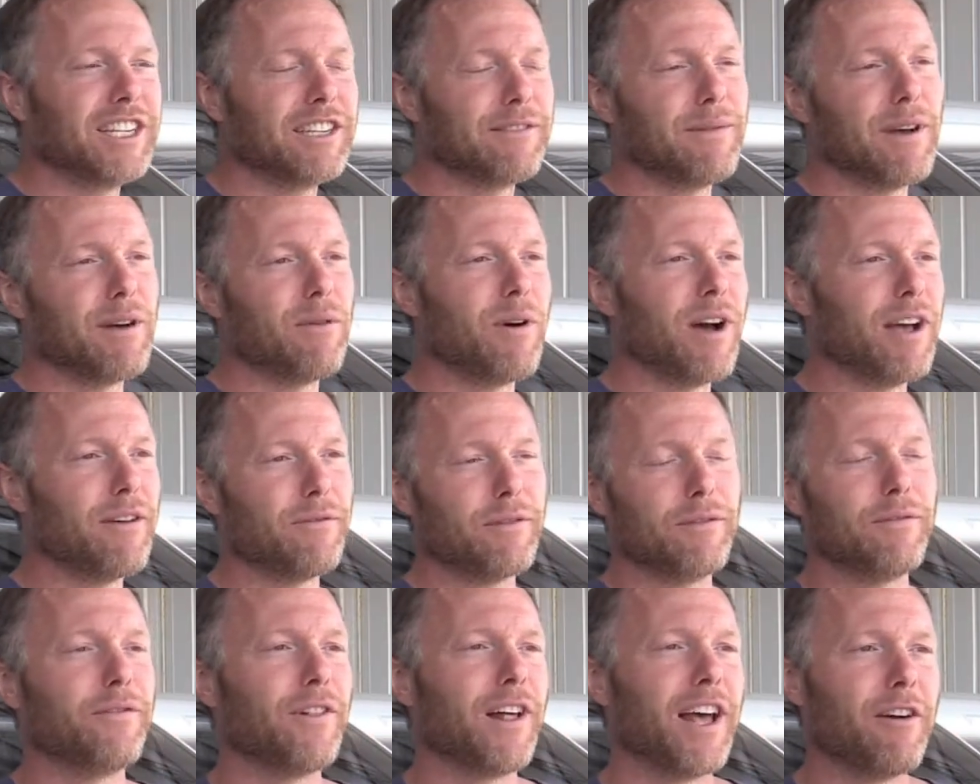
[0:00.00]
If my wife
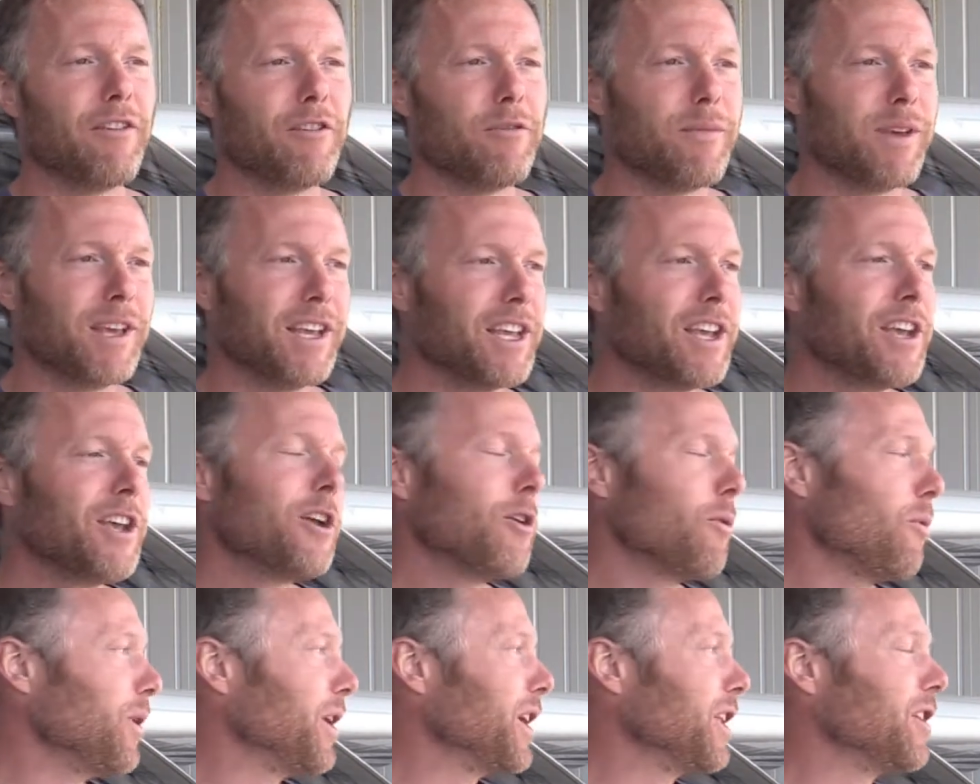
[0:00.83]
would fly with me,
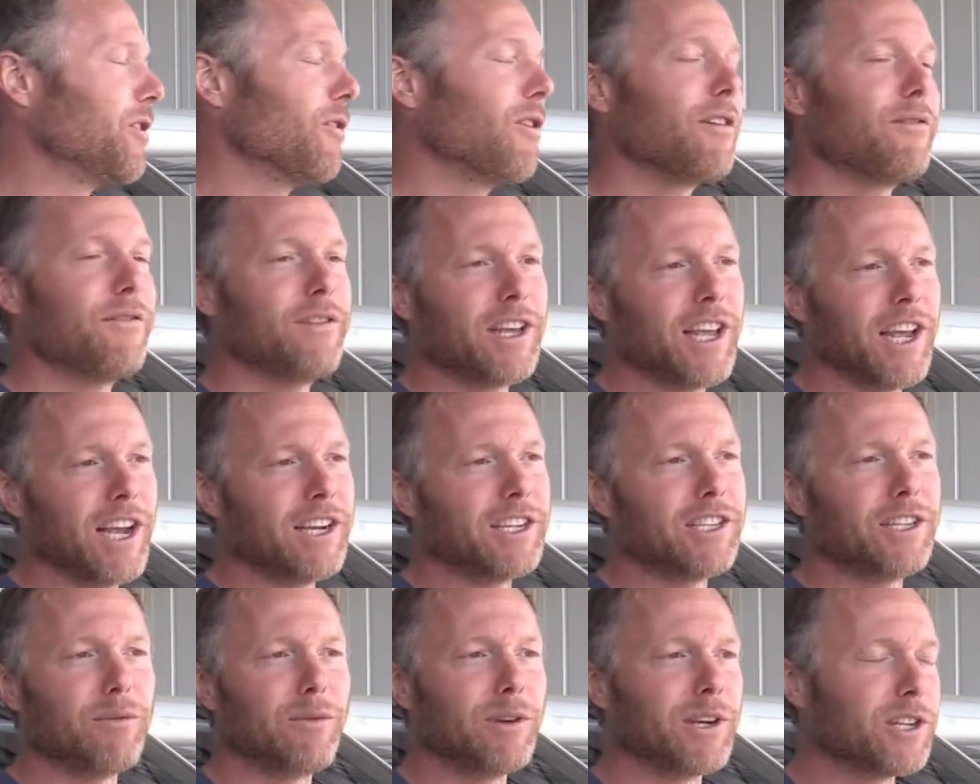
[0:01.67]
we could go on
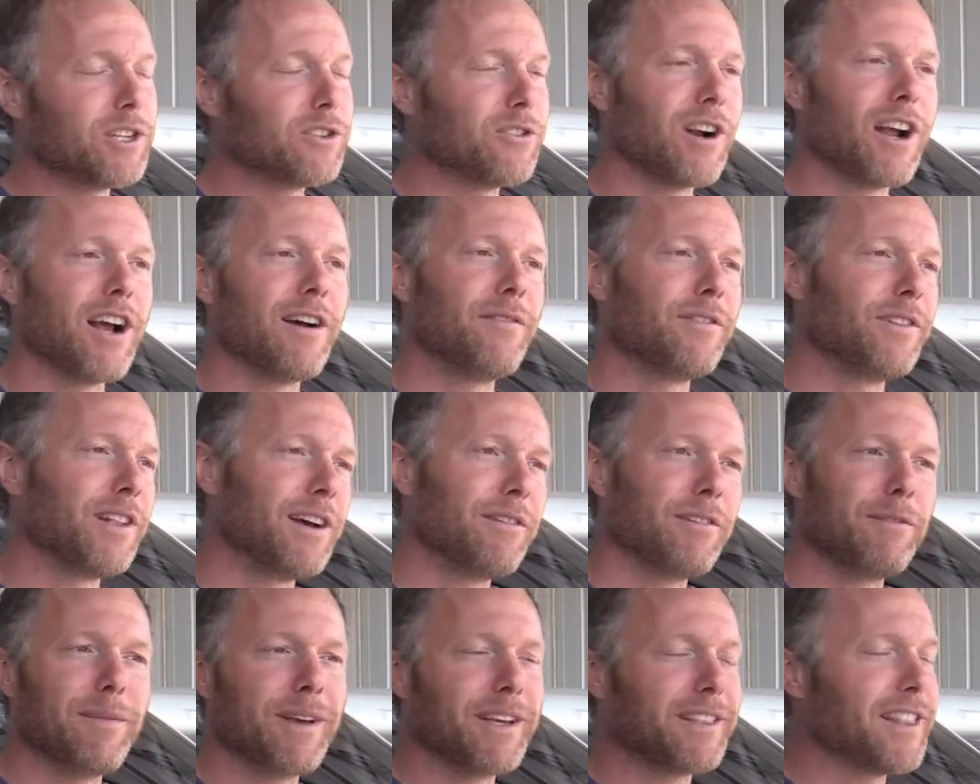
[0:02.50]
vacation, we could travel. I
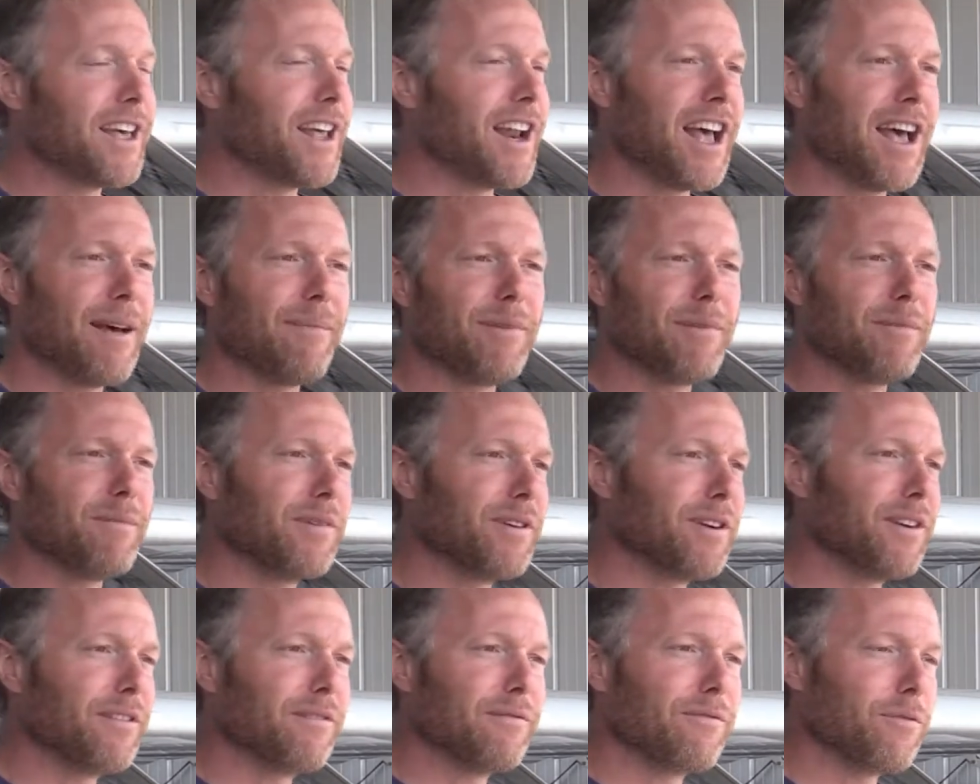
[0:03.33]
would make that happen.
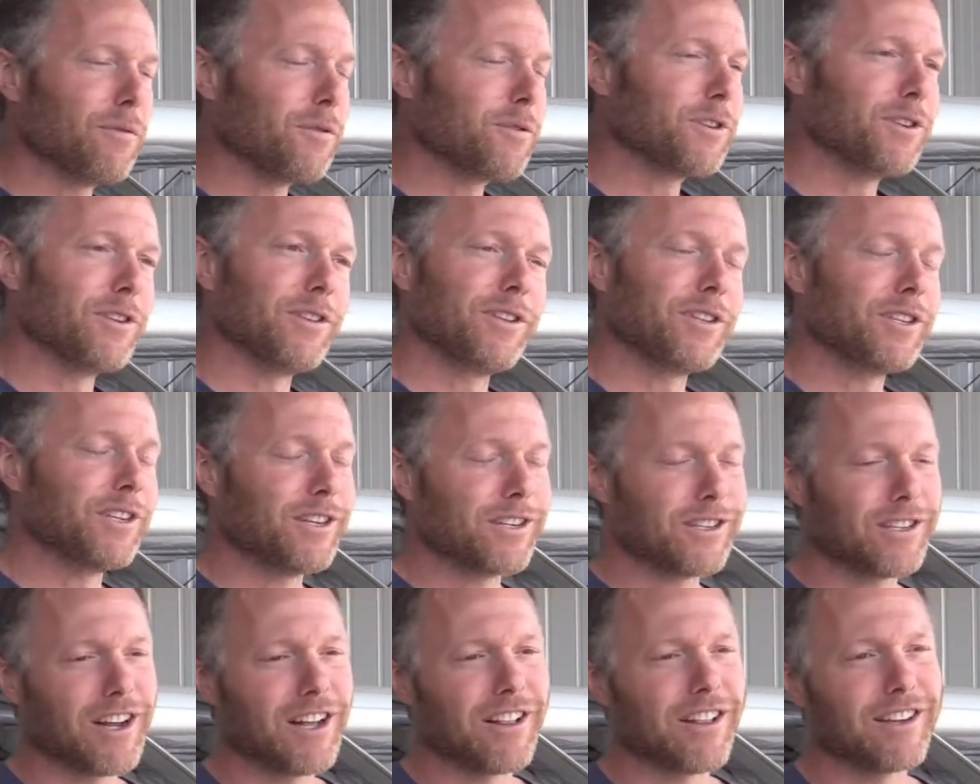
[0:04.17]
But unfortunately, she
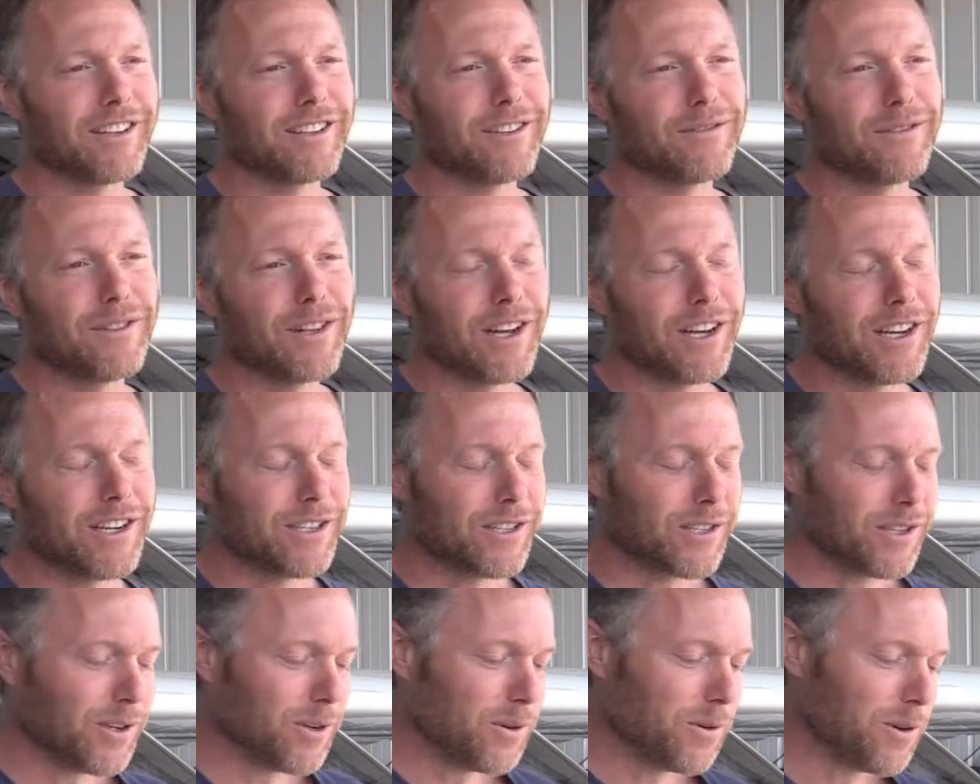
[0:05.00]
does not like to fly.
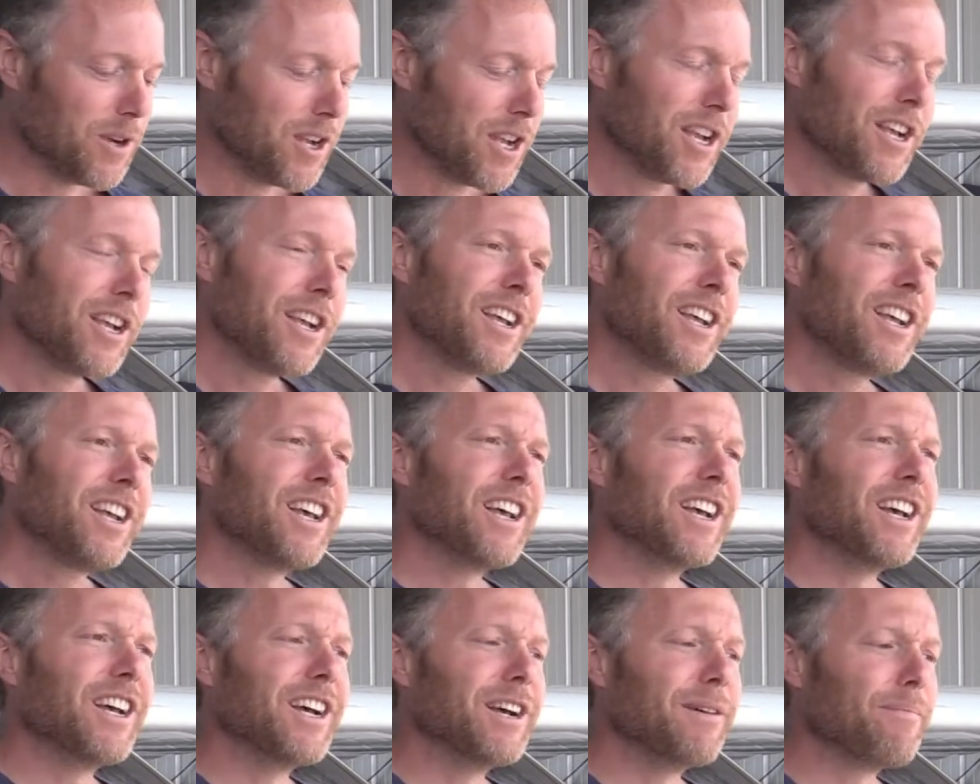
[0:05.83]
So
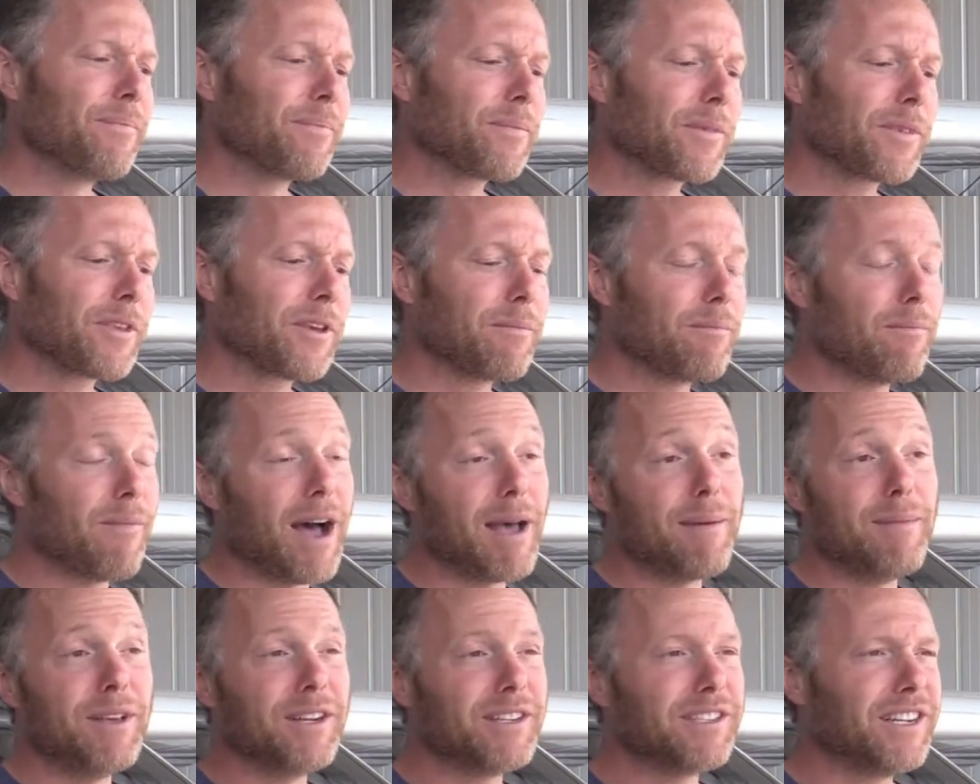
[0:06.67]
um,
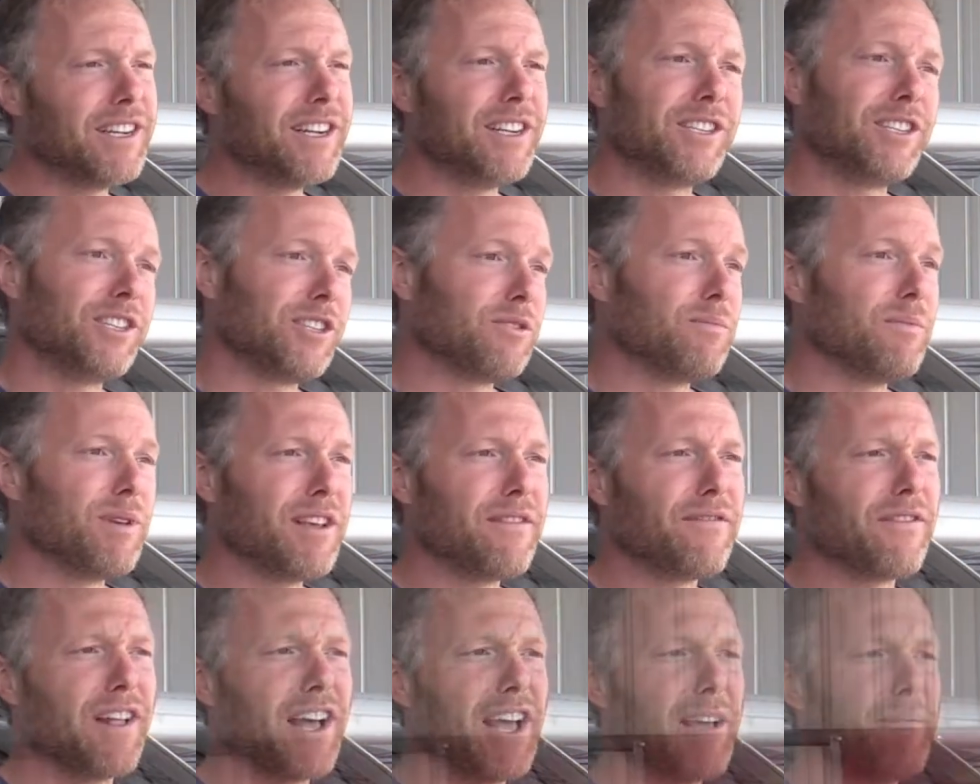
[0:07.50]
my mission is just me
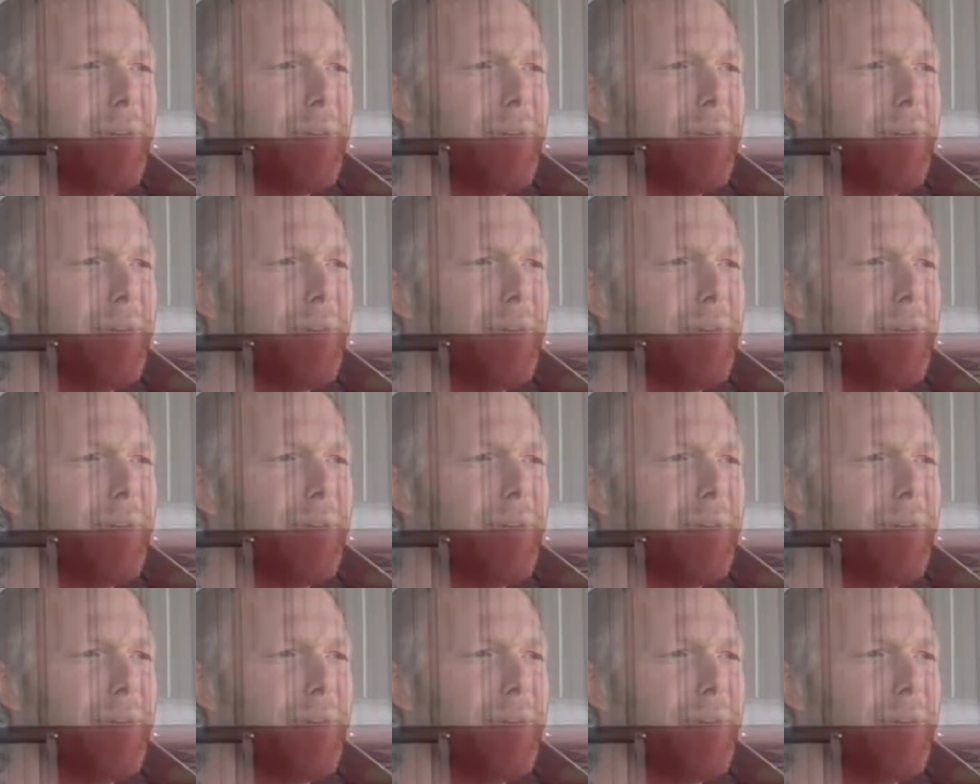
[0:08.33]
flying